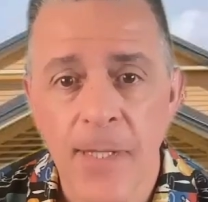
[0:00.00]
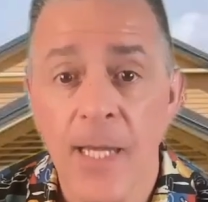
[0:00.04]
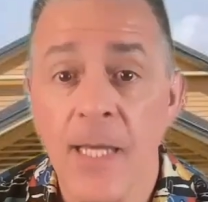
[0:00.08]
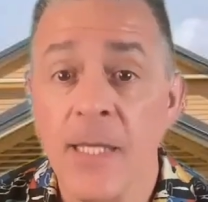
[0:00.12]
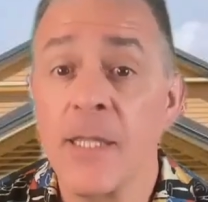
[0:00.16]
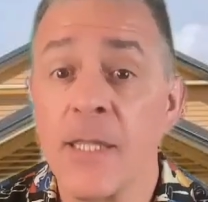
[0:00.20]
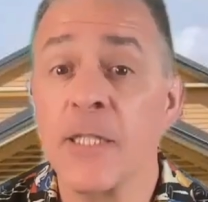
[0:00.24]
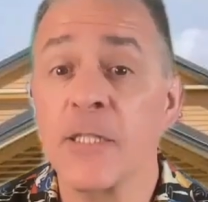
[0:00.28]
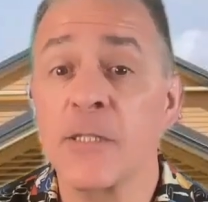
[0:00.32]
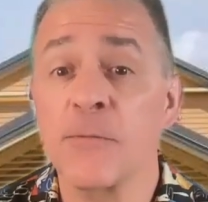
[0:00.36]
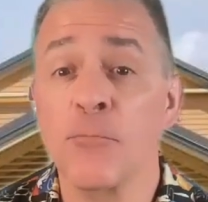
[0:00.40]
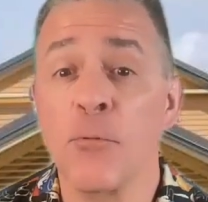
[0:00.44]

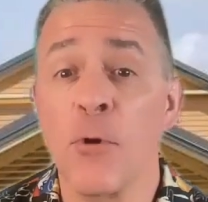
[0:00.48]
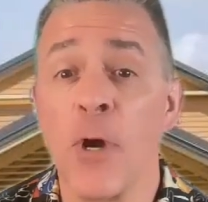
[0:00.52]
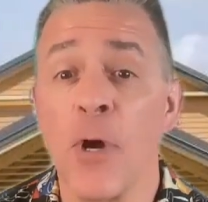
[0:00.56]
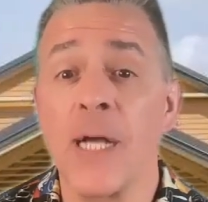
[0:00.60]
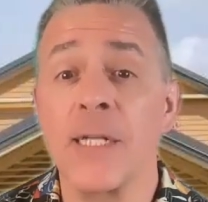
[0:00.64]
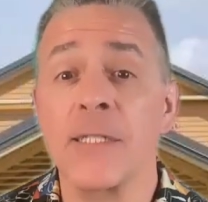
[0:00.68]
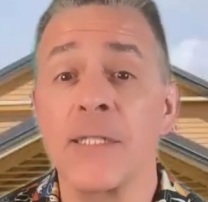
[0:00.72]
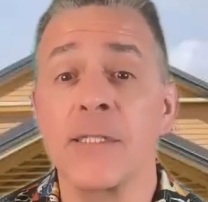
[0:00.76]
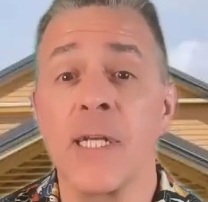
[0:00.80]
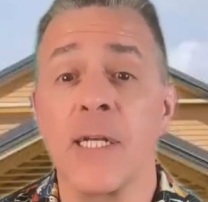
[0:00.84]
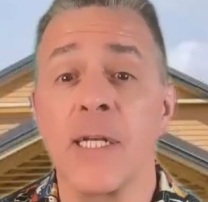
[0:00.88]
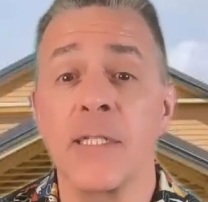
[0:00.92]
This
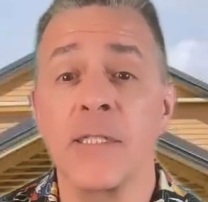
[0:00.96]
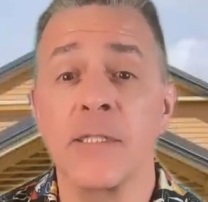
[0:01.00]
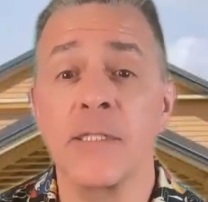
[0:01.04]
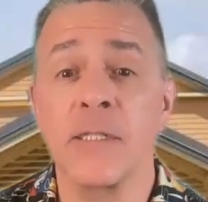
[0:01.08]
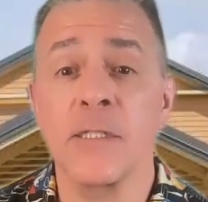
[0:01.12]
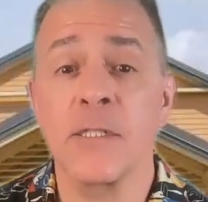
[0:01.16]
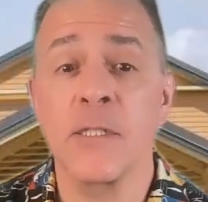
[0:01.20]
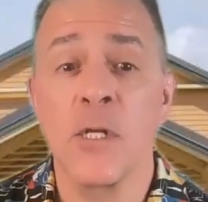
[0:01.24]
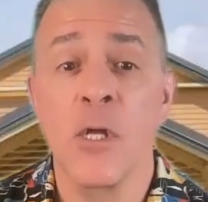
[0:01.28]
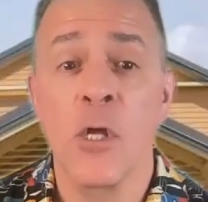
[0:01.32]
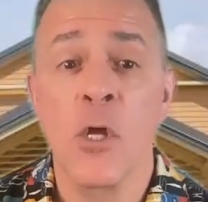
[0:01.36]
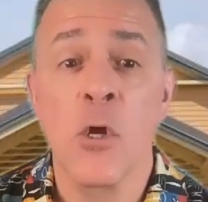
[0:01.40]

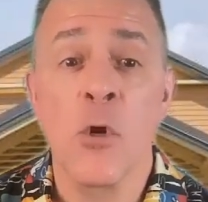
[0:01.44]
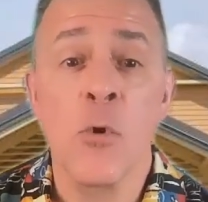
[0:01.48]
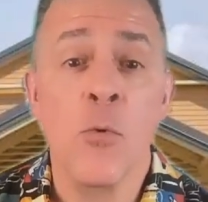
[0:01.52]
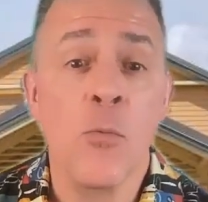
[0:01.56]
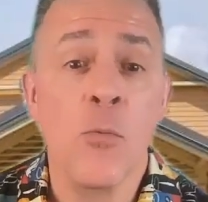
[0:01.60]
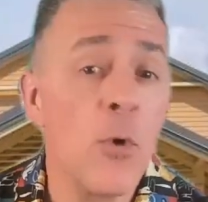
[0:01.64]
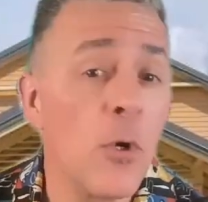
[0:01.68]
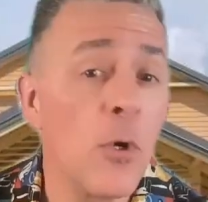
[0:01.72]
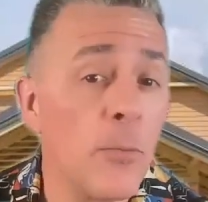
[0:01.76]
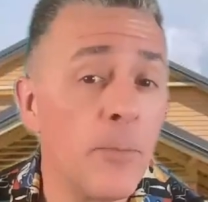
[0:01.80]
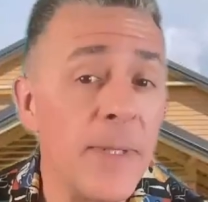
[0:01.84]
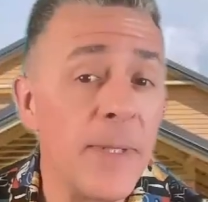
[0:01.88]
process
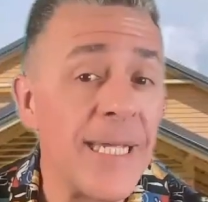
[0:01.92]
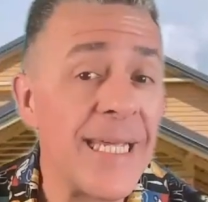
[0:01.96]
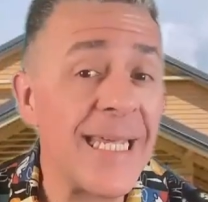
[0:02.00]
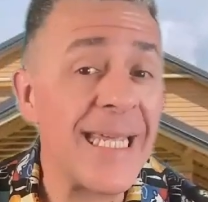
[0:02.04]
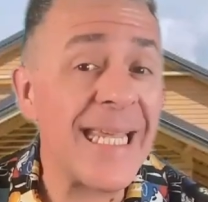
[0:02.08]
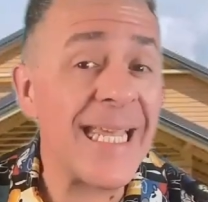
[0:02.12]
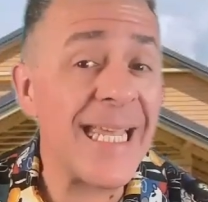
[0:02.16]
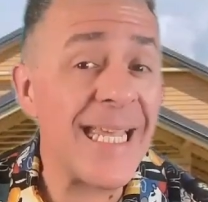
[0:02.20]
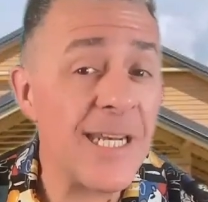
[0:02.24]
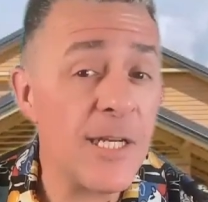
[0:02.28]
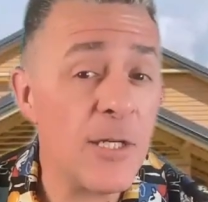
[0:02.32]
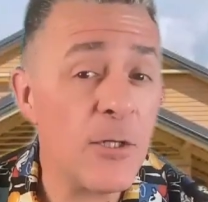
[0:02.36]
will be
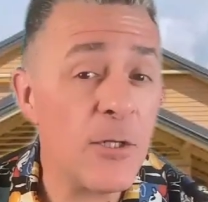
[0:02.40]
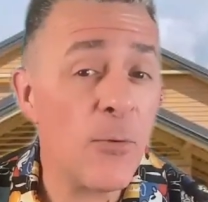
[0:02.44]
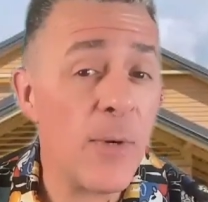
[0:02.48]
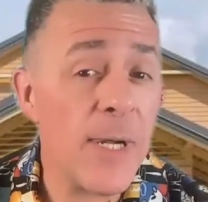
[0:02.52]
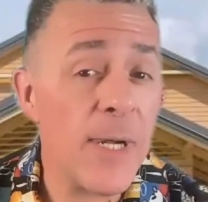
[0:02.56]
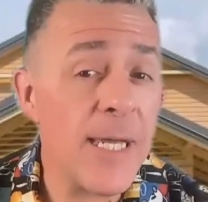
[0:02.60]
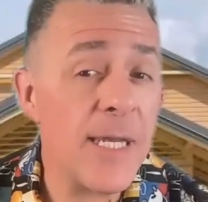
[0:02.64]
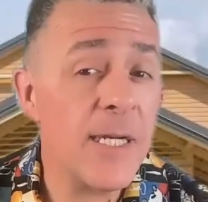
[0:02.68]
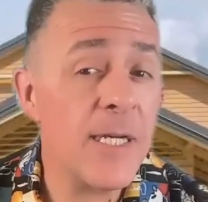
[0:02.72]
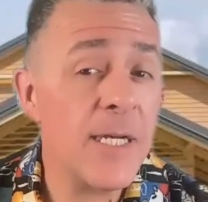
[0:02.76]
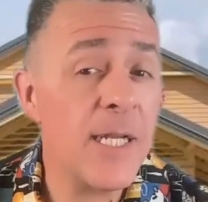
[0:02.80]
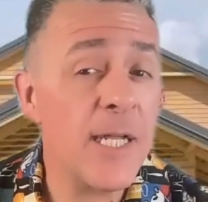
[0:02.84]

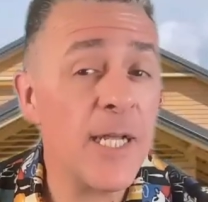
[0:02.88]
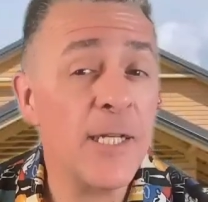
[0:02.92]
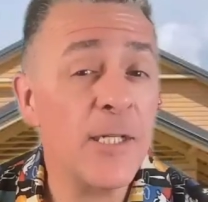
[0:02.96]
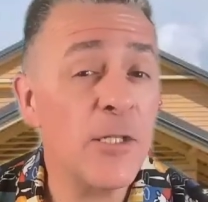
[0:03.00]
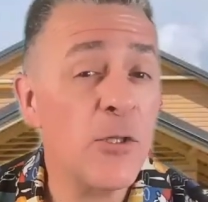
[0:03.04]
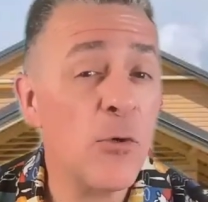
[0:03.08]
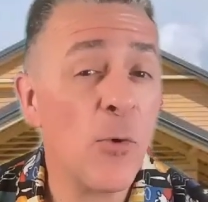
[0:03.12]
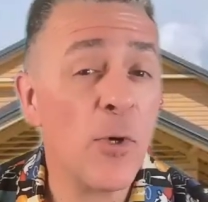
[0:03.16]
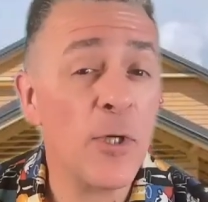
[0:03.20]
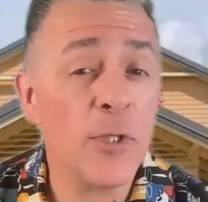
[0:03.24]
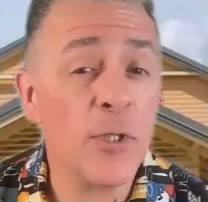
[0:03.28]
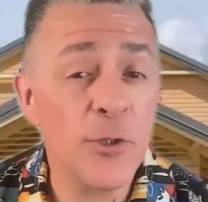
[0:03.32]
integrated
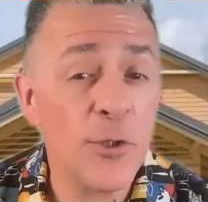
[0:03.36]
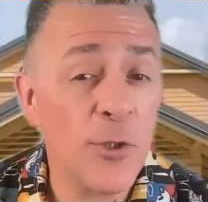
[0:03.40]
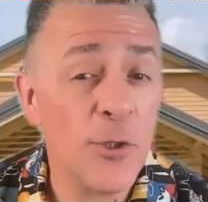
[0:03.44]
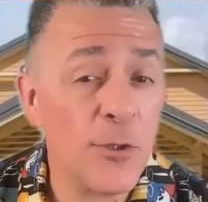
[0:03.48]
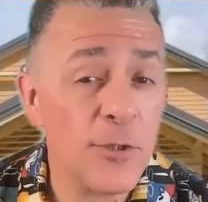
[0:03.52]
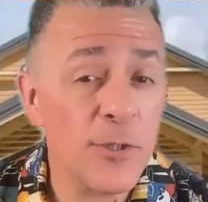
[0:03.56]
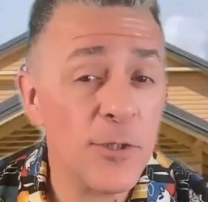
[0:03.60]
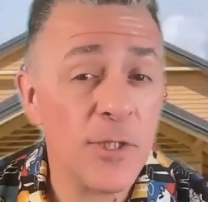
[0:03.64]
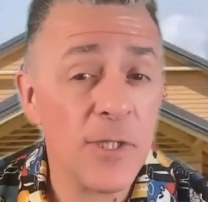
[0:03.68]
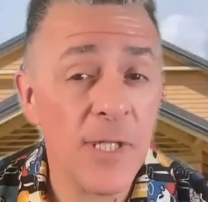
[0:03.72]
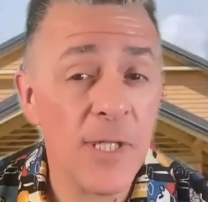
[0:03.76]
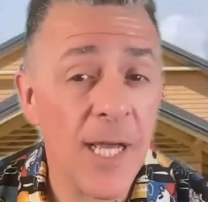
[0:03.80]
into our
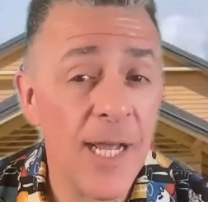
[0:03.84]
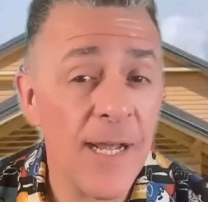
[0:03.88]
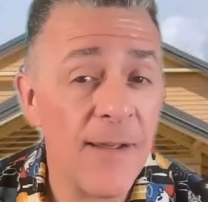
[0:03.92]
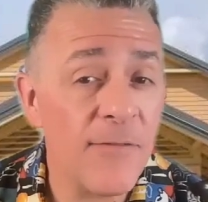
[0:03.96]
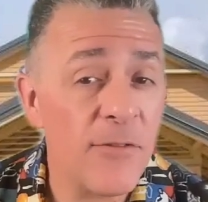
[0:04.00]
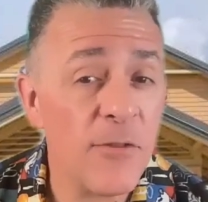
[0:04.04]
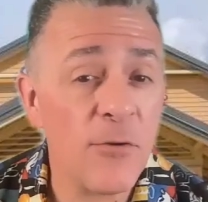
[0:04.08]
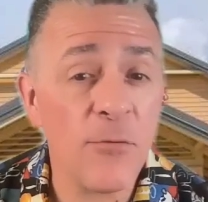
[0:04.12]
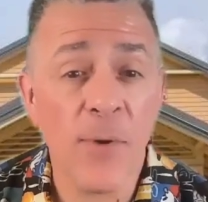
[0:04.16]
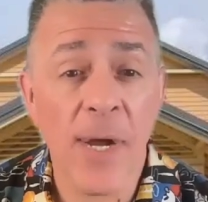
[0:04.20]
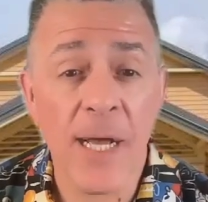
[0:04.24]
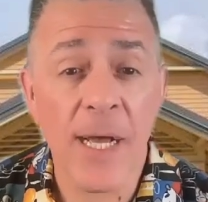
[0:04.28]
church
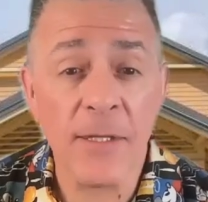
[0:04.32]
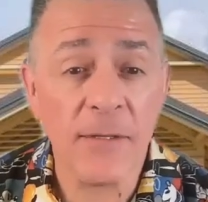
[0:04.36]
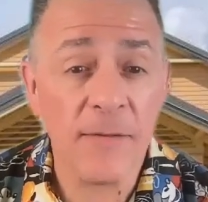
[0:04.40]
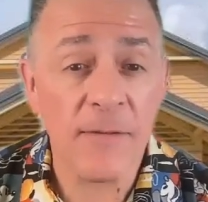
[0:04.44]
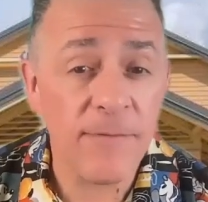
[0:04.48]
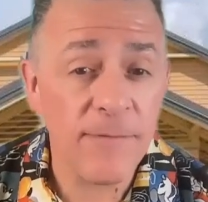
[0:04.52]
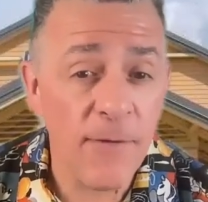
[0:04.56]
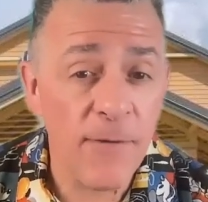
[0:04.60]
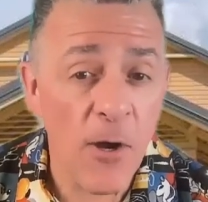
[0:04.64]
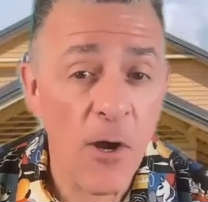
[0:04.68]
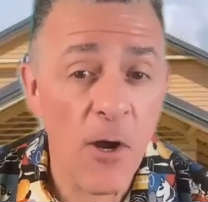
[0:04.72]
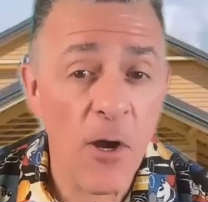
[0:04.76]
life throughout the
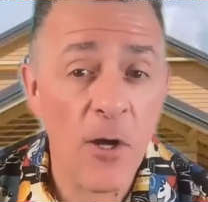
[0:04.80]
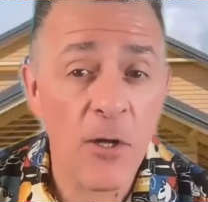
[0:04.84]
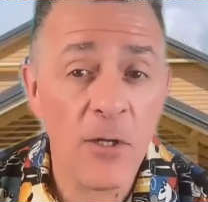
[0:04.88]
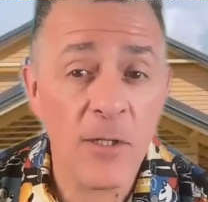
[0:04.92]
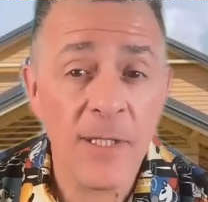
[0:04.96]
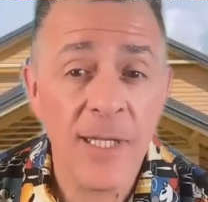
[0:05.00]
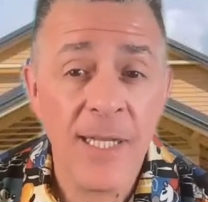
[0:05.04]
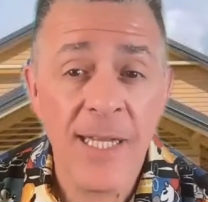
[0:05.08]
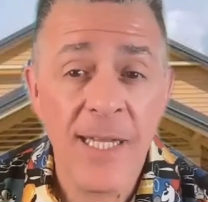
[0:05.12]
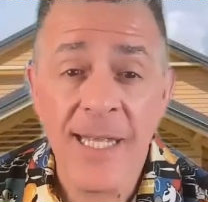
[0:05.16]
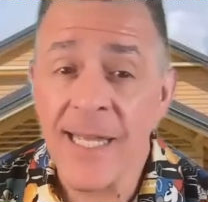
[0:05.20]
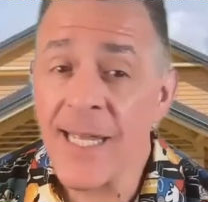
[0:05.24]

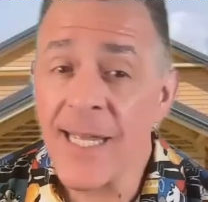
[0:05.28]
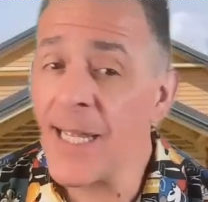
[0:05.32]
fall